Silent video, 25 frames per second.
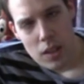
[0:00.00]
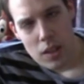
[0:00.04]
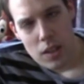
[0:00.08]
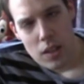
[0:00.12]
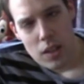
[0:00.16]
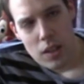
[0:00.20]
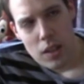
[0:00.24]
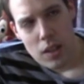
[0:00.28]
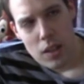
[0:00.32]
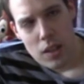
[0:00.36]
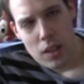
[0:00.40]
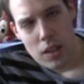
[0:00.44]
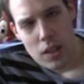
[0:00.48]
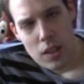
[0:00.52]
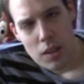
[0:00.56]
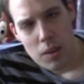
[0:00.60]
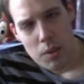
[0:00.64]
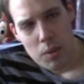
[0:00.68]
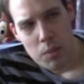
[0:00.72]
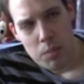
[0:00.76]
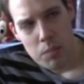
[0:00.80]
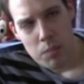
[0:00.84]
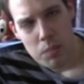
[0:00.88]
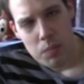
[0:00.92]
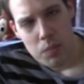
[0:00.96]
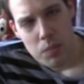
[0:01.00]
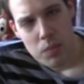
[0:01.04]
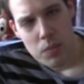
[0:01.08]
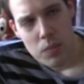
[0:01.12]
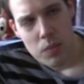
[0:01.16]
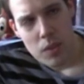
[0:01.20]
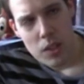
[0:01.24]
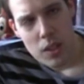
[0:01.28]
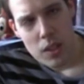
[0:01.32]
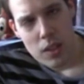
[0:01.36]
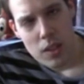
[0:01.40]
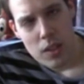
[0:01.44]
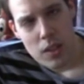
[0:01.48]
Um,
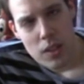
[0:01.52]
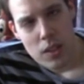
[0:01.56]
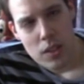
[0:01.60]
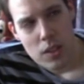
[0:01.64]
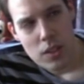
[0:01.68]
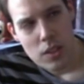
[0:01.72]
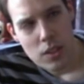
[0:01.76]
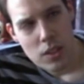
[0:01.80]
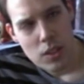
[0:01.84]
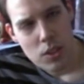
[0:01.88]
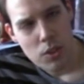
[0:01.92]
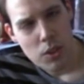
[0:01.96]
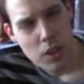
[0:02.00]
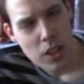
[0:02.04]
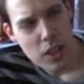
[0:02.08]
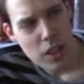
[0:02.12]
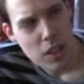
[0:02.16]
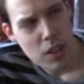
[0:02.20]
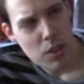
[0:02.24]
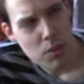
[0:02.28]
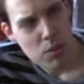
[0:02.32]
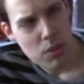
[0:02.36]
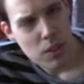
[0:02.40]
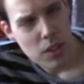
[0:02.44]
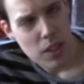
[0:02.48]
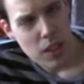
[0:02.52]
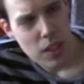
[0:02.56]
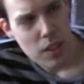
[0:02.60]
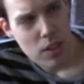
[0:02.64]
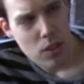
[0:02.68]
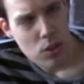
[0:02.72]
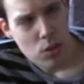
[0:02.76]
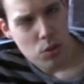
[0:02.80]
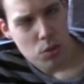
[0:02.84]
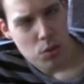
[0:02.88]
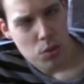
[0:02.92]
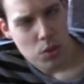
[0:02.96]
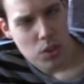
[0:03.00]
you can even get
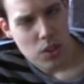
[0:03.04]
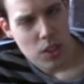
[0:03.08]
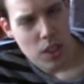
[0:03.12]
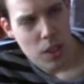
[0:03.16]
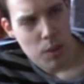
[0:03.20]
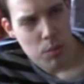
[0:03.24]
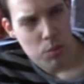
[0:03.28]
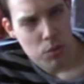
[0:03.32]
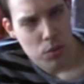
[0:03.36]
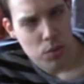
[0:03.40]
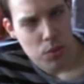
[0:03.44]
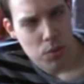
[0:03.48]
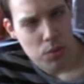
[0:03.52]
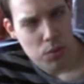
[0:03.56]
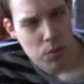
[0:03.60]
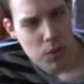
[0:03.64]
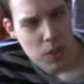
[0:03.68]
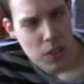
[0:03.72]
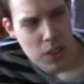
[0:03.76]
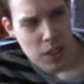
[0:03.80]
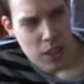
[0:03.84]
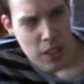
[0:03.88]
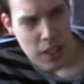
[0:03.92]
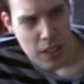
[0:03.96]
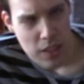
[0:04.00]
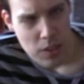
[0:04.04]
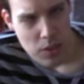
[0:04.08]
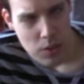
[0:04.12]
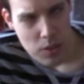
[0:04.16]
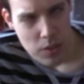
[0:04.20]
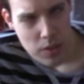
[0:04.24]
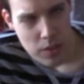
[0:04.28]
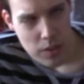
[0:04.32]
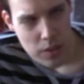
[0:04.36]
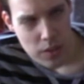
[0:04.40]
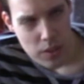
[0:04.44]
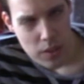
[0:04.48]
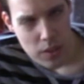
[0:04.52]
those games for free now.
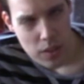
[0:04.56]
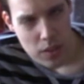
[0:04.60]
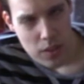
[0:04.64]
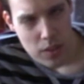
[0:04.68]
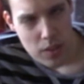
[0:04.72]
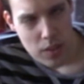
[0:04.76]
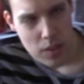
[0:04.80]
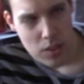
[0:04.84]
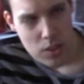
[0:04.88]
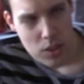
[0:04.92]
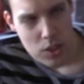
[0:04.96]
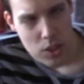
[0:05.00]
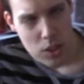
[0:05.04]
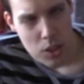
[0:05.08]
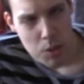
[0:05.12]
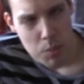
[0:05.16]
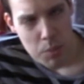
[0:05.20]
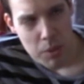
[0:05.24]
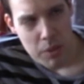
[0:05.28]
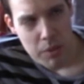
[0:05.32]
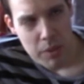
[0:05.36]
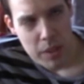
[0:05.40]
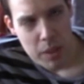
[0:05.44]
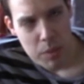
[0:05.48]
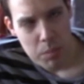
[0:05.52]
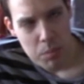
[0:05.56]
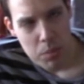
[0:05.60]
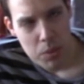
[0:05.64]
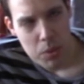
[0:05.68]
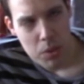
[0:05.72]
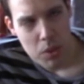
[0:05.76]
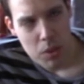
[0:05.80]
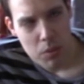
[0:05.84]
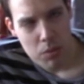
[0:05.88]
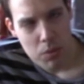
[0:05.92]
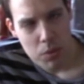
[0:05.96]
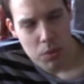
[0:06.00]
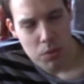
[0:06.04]
Cinemaware put
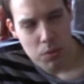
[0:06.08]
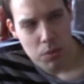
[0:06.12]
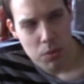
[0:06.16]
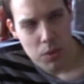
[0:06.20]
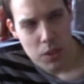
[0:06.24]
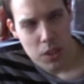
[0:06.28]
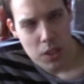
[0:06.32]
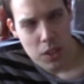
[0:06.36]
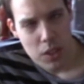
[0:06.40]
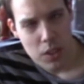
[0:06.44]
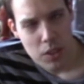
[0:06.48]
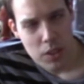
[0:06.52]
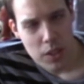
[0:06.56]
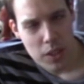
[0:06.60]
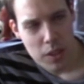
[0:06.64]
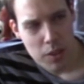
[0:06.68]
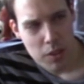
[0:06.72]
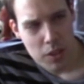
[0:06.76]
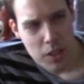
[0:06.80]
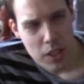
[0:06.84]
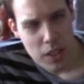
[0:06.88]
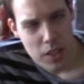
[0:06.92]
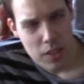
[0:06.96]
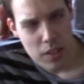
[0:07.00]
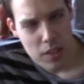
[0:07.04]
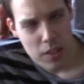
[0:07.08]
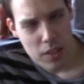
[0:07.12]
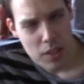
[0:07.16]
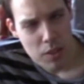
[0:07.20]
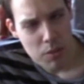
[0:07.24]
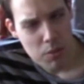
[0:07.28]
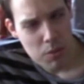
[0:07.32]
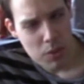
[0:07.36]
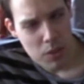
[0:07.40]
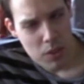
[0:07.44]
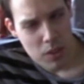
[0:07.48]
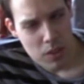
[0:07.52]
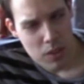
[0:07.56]
them for free. You can get
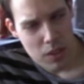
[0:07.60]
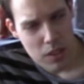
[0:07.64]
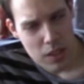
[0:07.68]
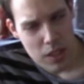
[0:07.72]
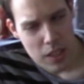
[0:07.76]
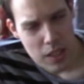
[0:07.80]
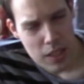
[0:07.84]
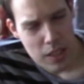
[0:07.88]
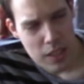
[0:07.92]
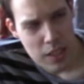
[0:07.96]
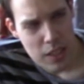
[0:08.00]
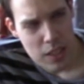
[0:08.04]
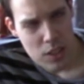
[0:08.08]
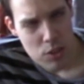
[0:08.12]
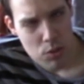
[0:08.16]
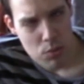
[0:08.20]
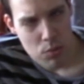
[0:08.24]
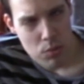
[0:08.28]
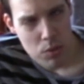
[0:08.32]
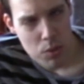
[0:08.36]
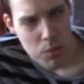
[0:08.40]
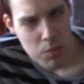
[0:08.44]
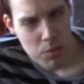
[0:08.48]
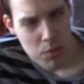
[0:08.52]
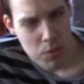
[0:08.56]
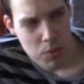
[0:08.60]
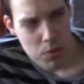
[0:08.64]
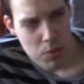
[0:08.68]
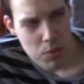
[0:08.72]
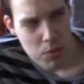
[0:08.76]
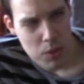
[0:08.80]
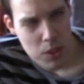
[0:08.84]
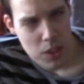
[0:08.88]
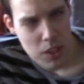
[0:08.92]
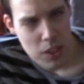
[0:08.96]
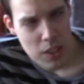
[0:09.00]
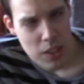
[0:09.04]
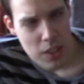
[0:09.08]
even the NES ROM for
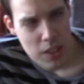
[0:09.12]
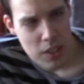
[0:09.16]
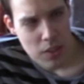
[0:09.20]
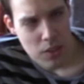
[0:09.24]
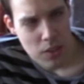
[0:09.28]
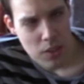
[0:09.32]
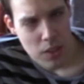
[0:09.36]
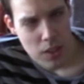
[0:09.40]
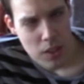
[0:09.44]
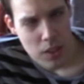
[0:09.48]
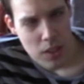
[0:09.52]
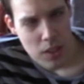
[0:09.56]
free now.